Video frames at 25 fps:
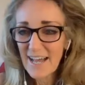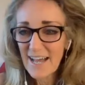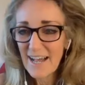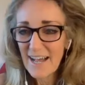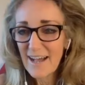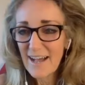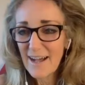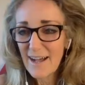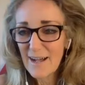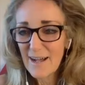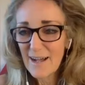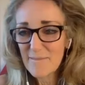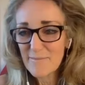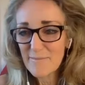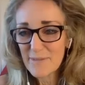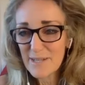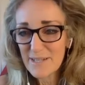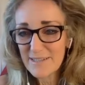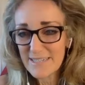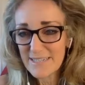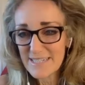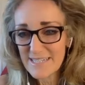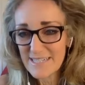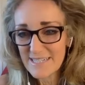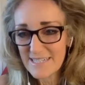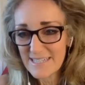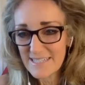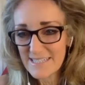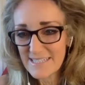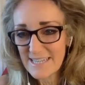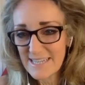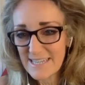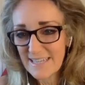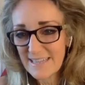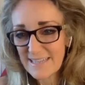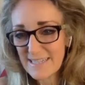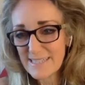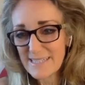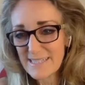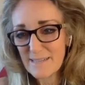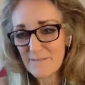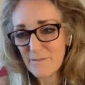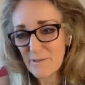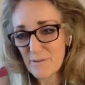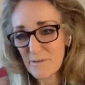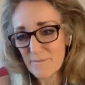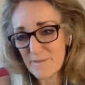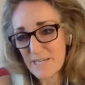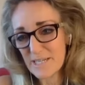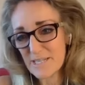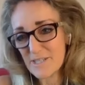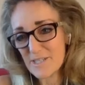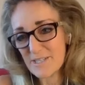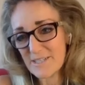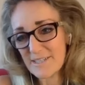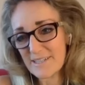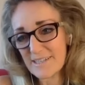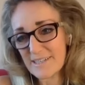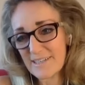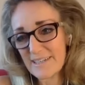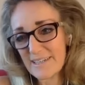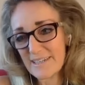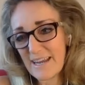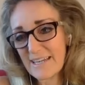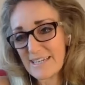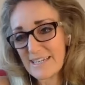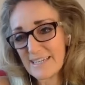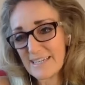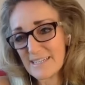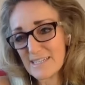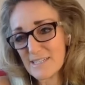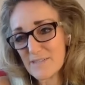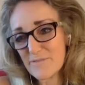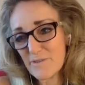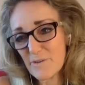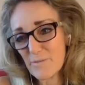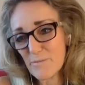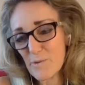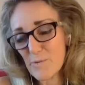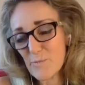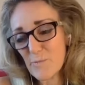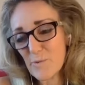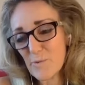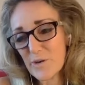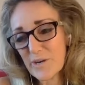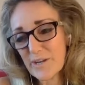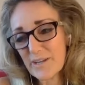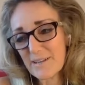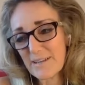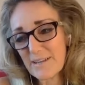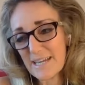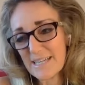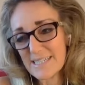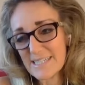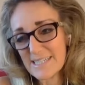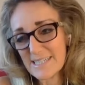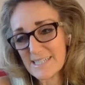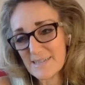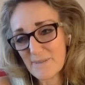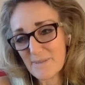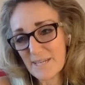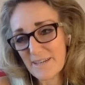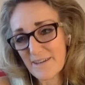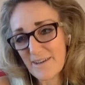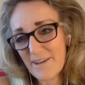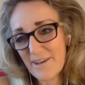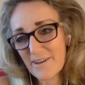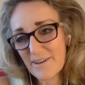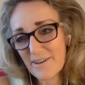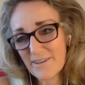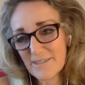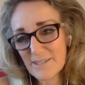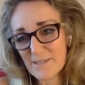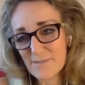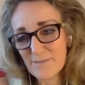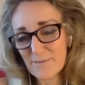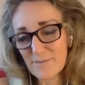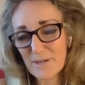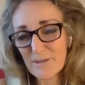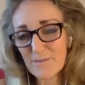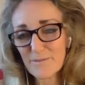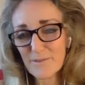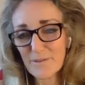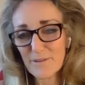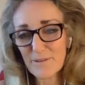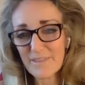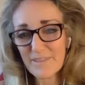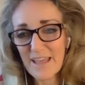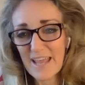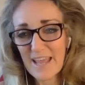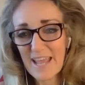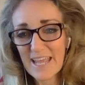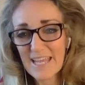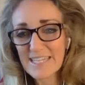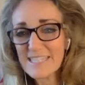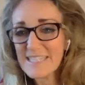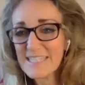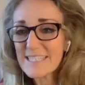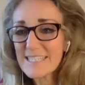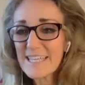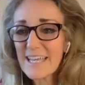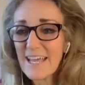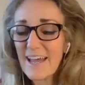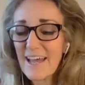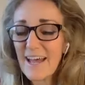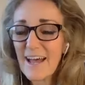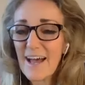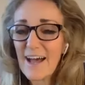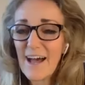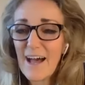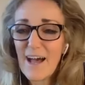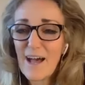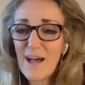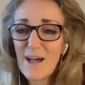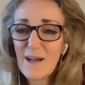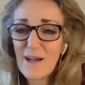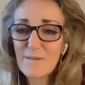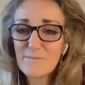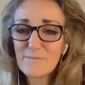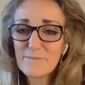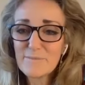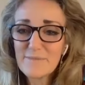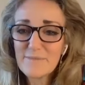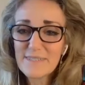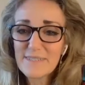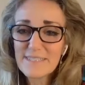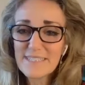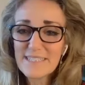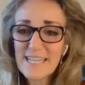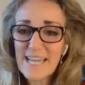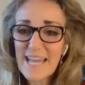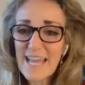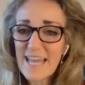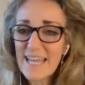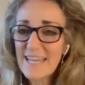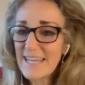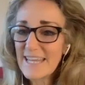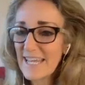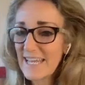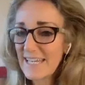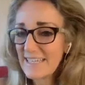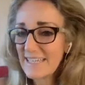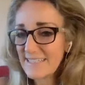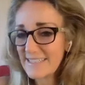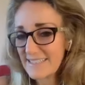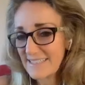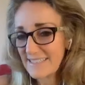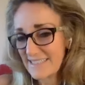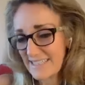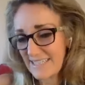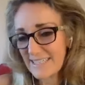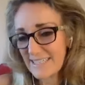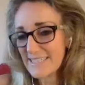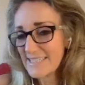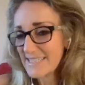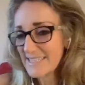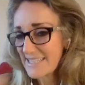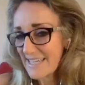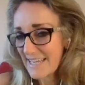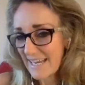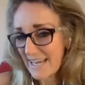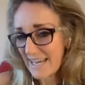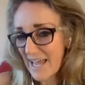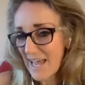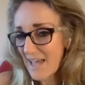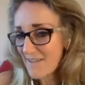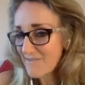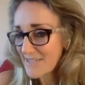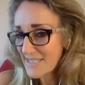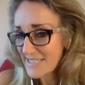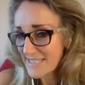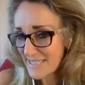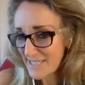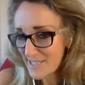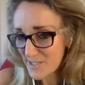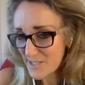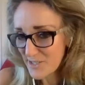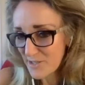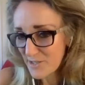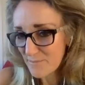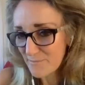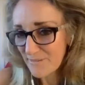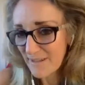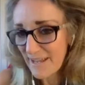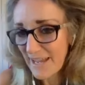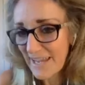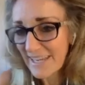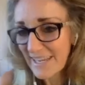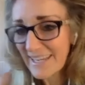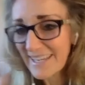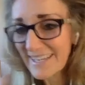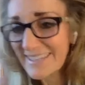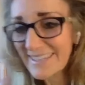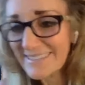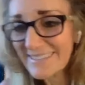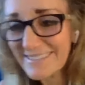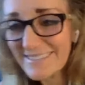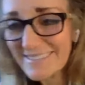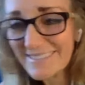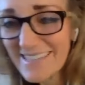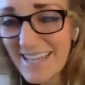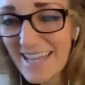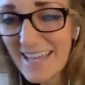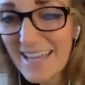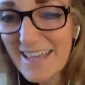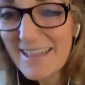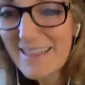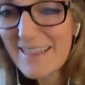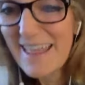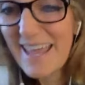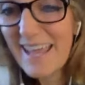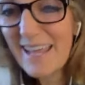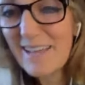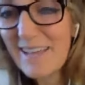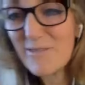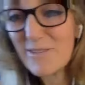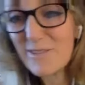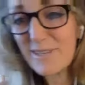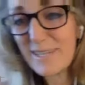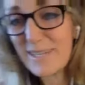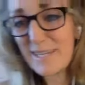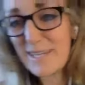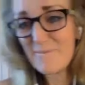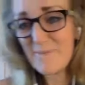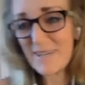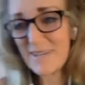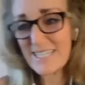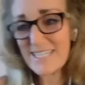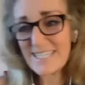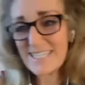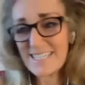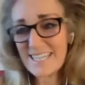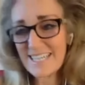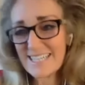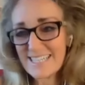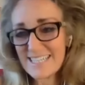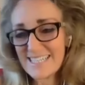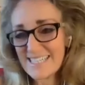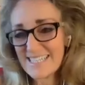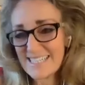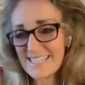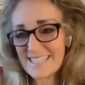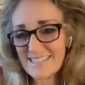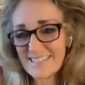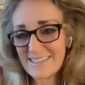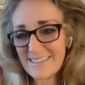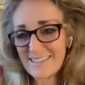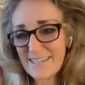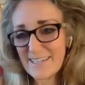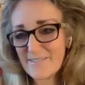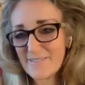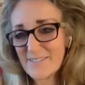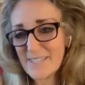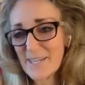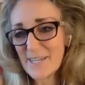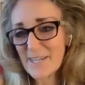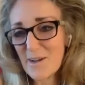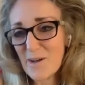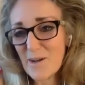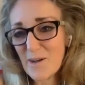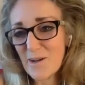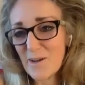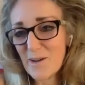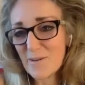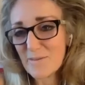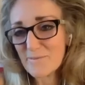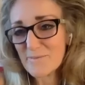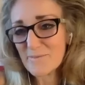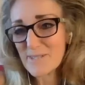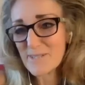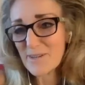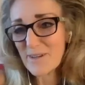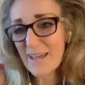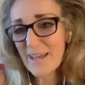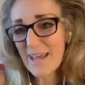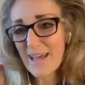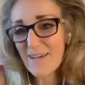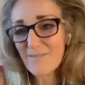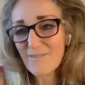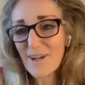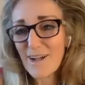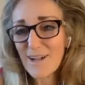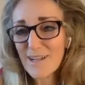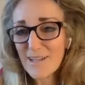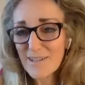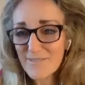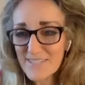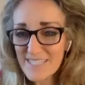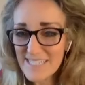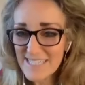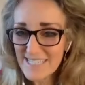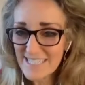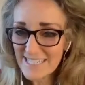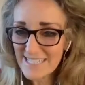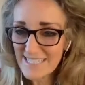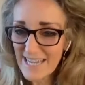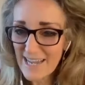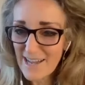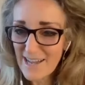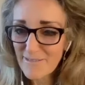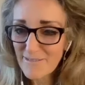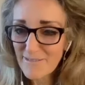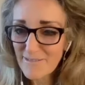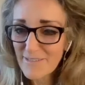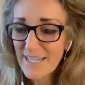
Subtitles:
Alicia is saying this information and ideas for memorializing my daughter is wonderful. Thanks. And then Tina saying, I have a t-shirt blanket. Thankfully, my son still lived at home, so I have all of his stuff.